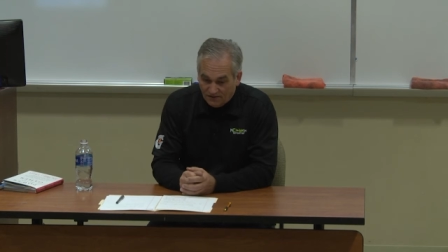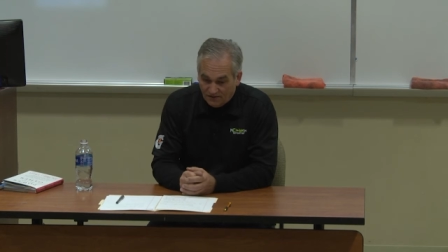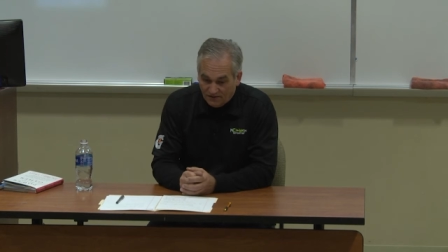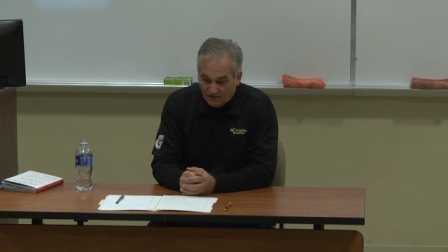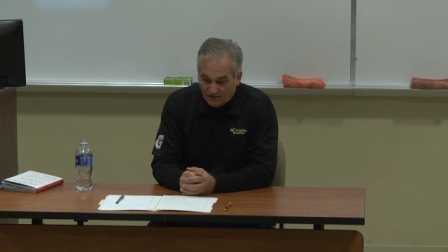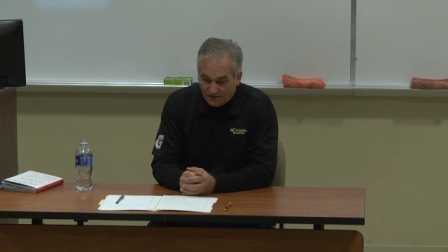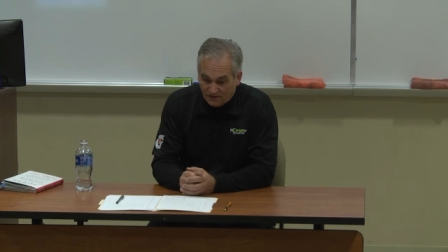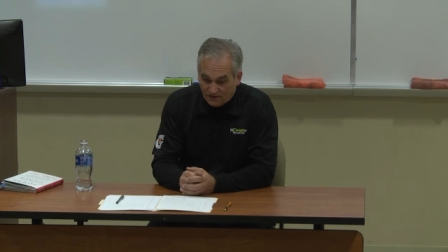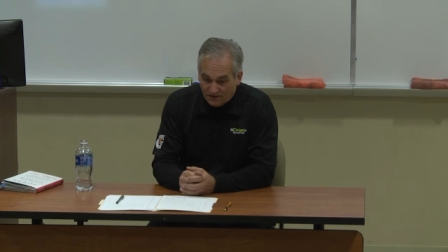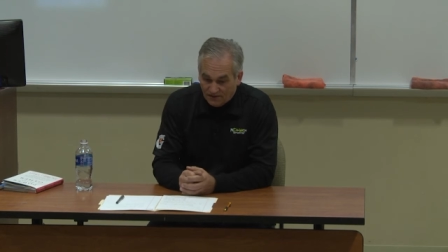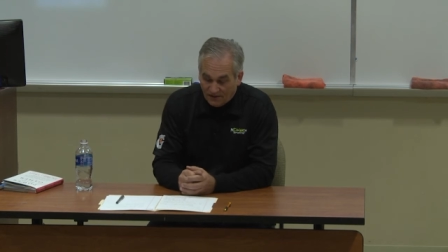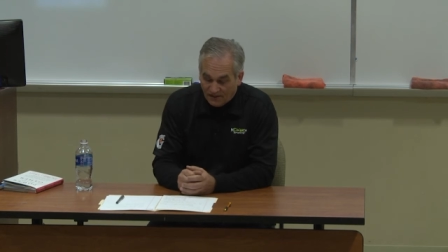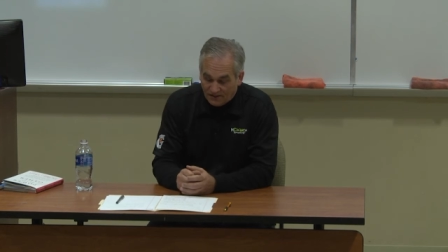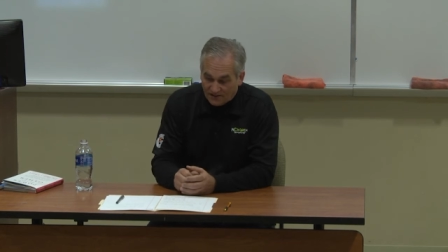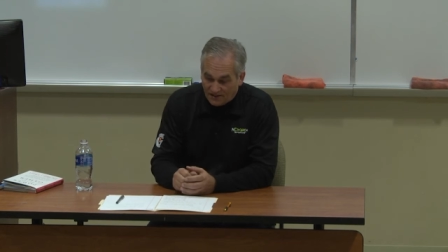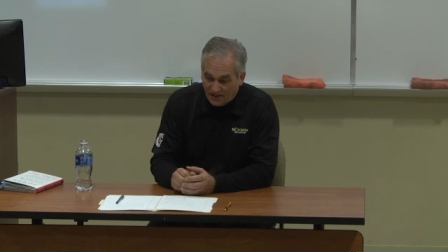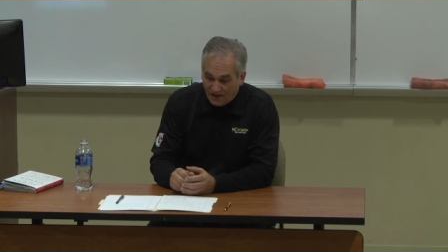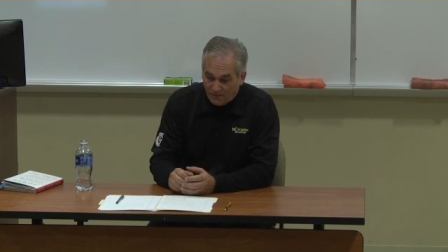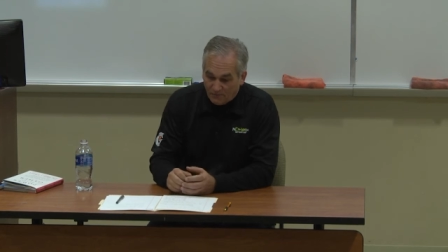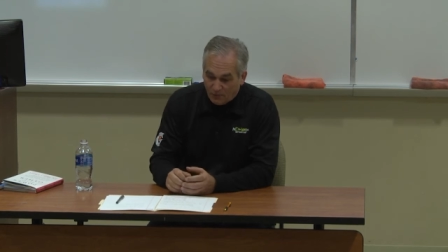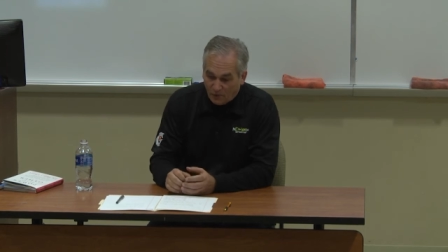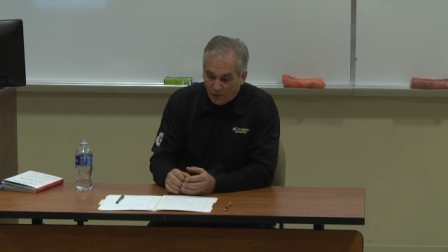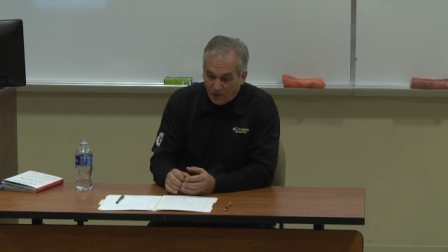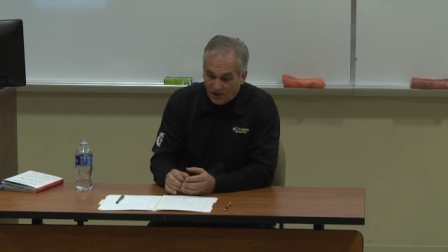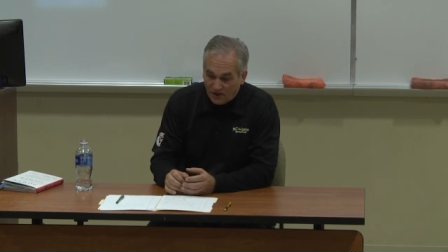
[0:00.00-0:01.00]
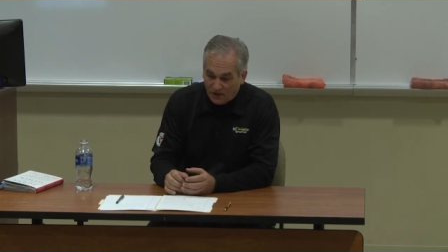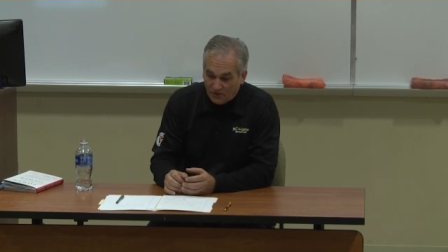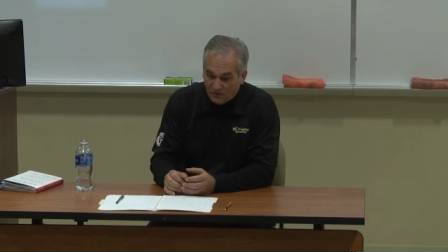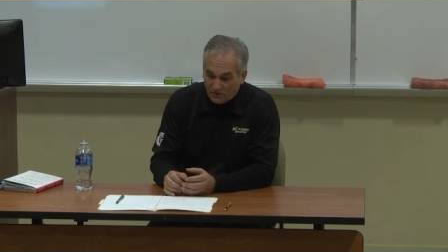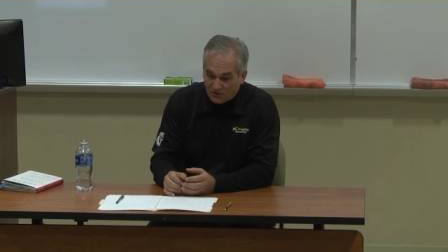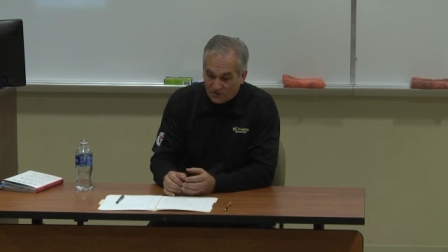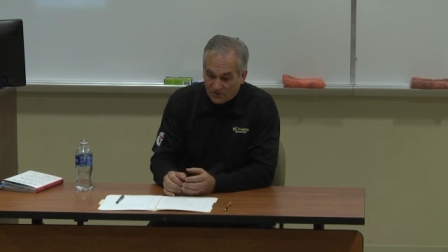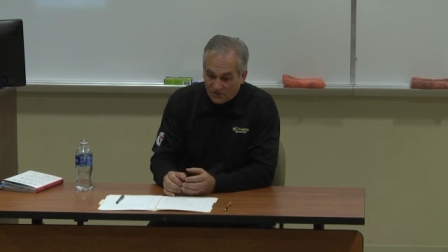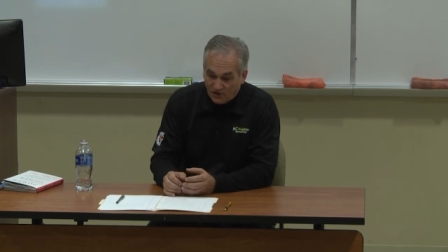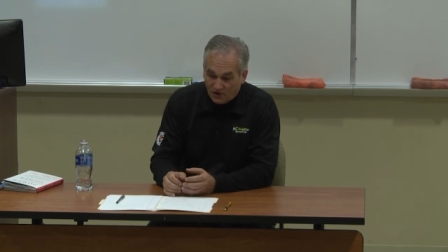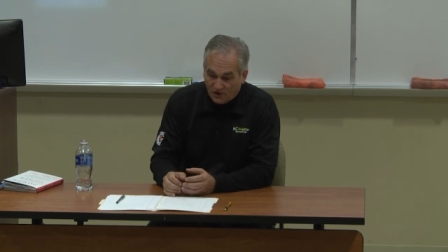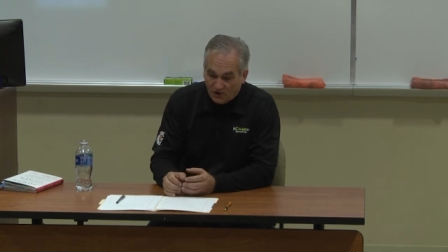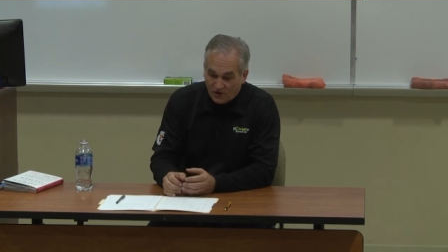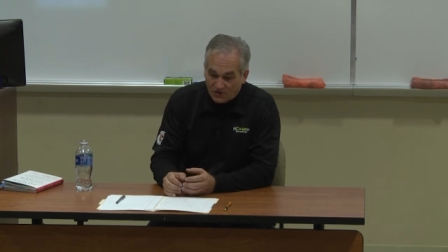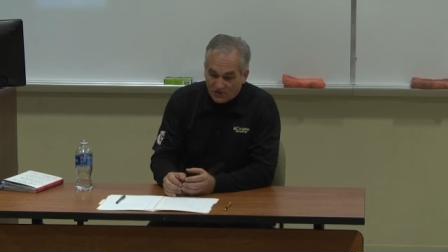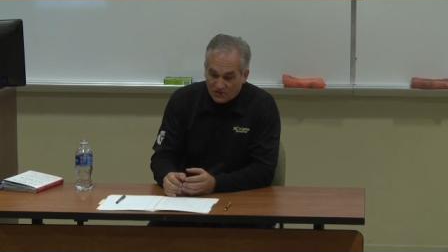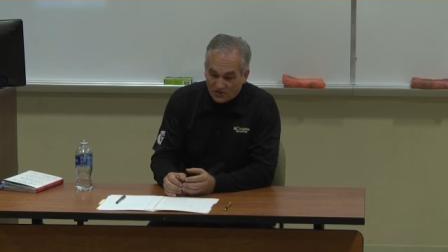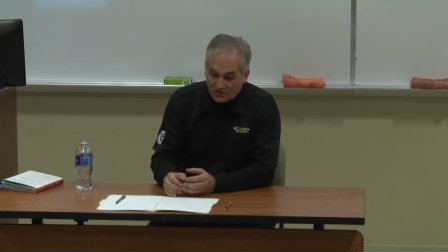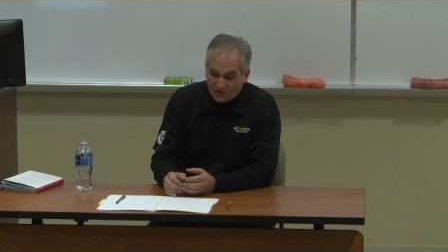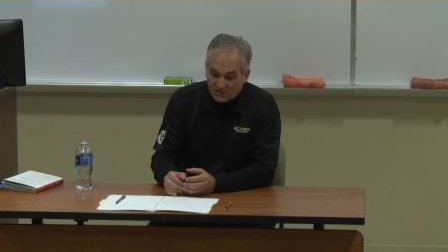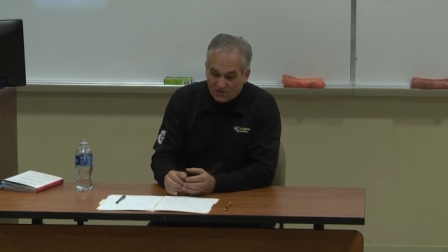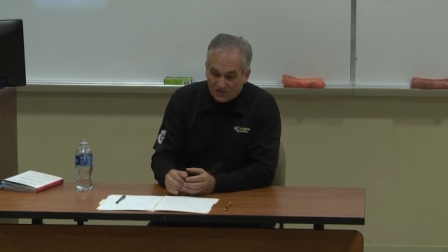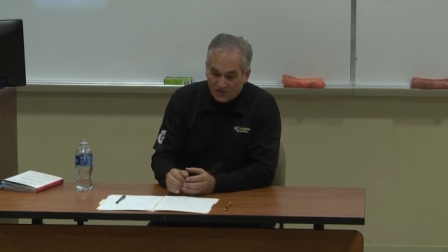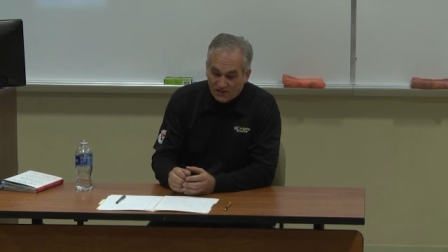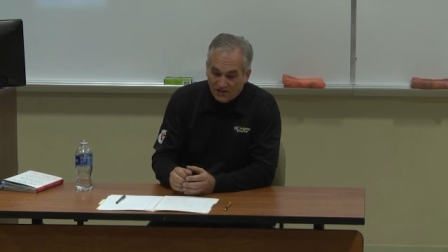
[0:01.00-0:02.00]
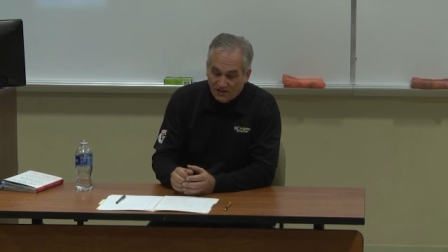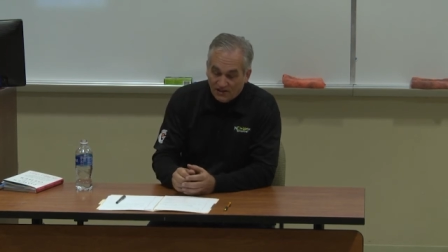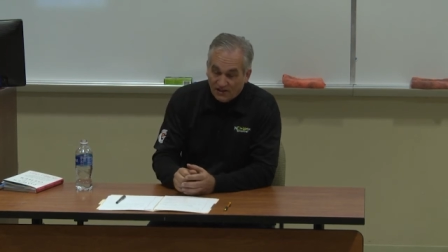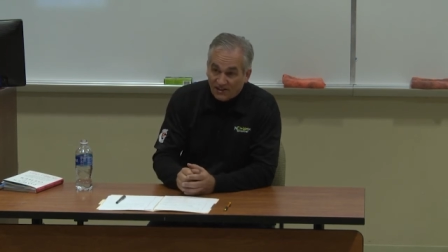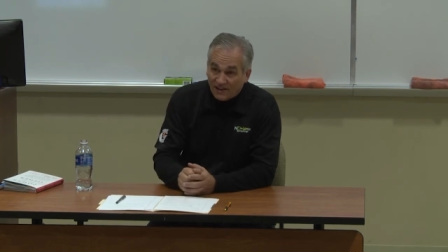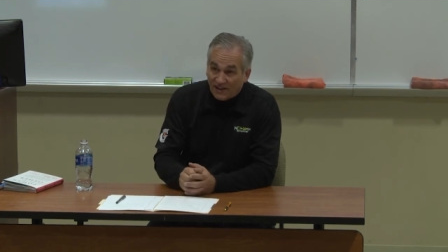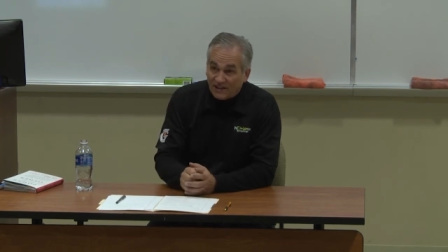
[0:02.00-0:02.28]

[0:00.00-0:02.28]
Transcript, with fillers: at, at that point it was the largest uh,